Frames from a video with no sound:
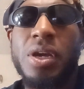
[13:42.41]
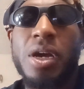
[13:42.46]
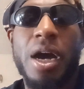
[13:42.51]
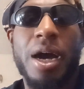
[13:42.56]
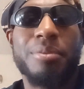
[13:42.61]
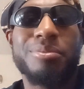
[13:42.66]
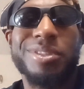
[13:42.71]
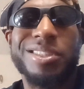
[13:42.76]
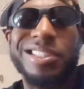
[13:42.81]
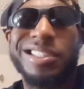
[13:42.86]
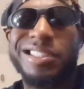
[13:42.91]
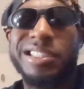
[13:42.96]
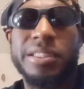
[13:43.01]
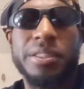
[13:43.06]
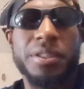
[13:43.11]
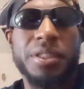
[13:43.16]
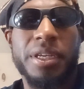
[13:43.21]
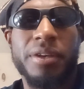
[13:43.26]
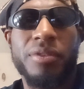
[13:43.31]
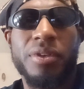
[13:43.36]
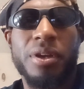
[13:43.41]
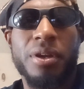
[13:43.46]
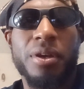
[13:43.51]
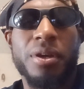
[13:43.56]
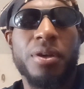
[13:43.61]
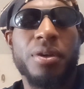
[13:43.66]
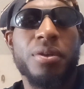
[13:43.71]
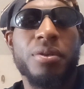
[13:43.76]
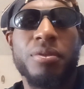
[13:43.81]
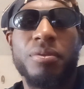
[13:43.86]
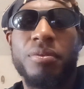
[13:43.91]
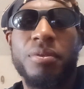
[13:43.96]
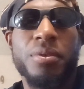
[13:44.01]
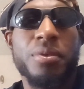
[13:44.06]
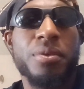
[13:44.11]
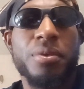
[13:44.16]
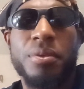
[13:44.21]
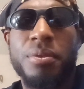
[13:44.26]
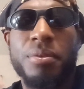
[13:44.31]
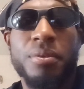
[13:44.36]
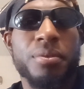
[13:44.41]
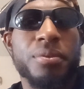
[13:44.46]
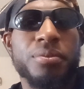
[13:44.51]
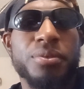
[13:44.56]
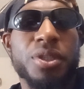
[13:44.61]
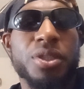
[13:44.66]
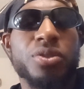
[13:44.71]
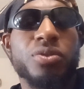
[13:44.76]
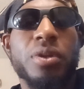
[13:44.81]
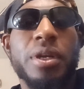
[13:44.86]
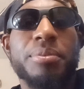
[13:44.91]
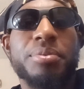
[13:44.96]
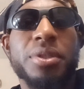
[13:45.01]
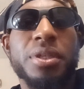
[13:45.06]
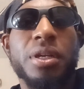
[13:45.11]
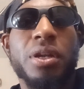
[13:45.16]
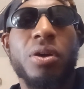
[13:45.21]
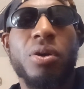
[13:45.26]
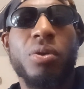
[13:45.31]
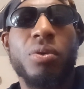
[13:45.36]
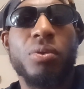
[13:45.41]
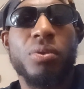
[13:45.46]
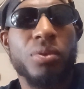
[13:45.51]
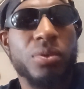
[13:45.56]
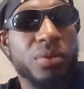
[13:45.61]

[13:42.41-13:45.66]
I'm just giving a description on